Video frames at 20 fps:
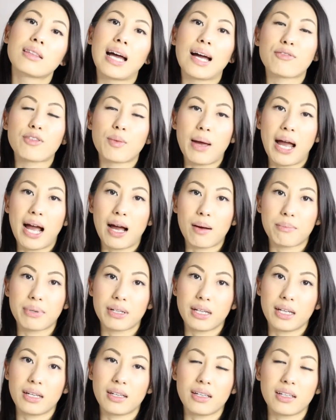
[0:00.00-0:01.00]
that from
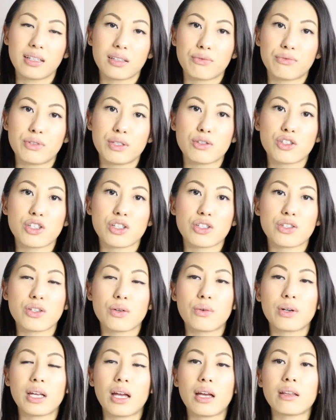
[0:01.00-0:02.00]
happening in the future.
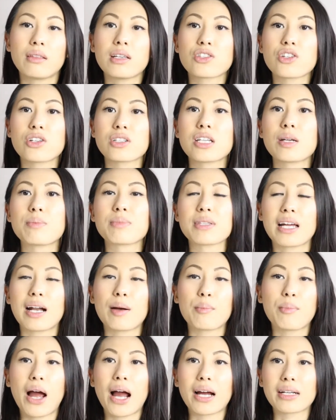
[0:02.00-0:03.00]
So again, these are tips that
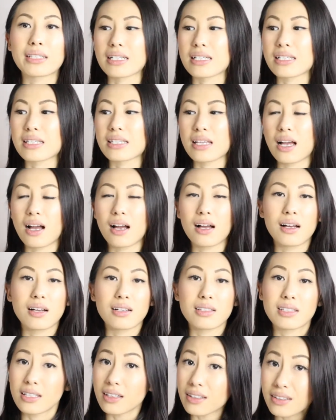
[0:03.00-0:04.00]
I practice
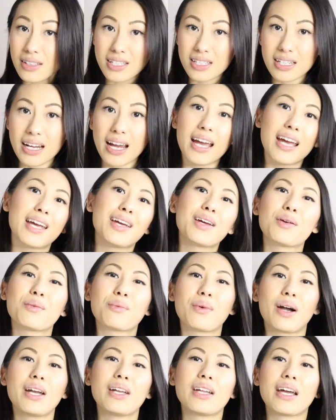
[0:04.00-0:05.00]
uh, till this day
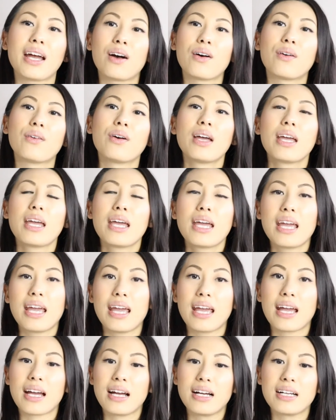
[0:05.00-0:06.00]
right now.
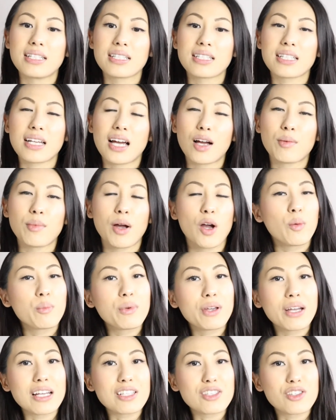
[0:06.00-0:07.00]
And um, I
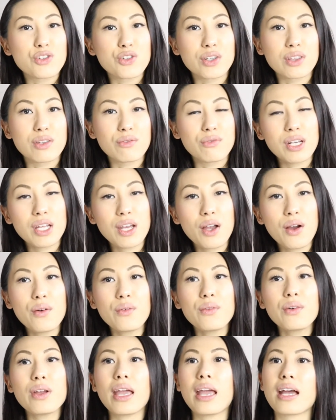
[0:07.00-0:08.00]
hope you guys enjoyed the
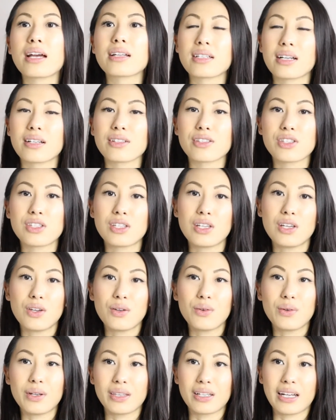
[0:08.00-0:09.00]
video and I'll see
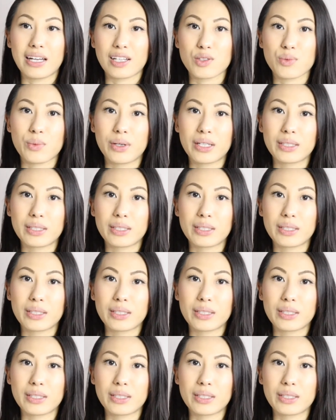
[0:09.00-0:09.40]
you in the next